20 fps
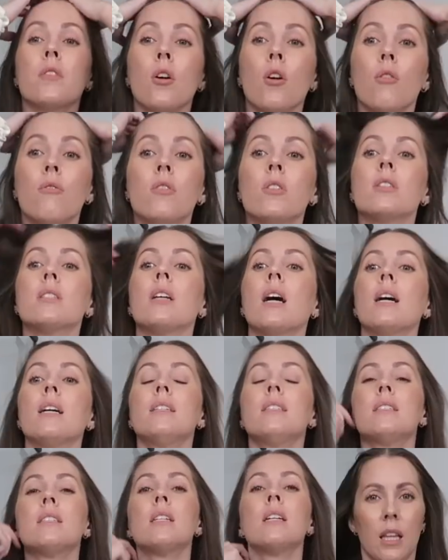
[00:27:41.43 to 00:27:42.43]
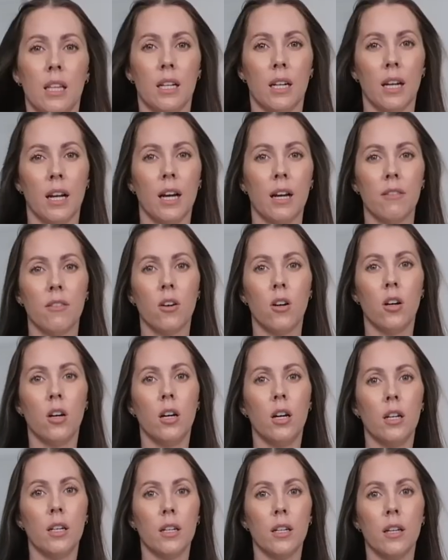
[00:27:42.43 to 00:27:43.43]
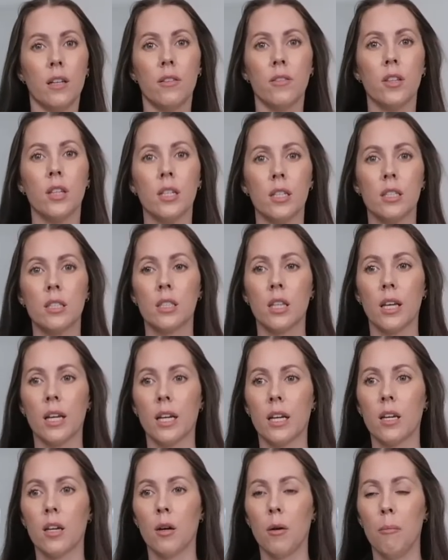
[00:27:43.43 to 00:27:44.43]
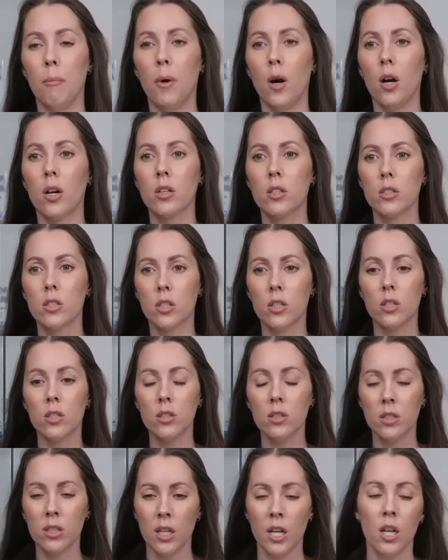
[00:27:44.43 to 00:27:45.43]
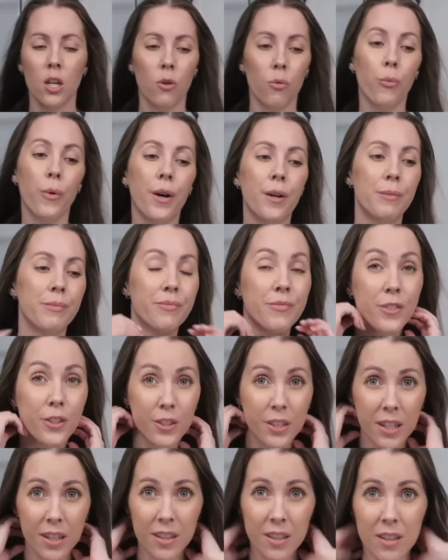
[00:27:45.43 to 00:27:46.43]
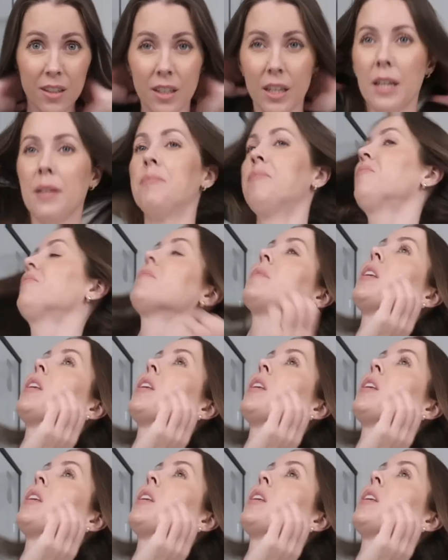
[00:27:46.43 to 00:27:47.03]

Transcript: oversized. And then I have on these like boxers. Well, they're technically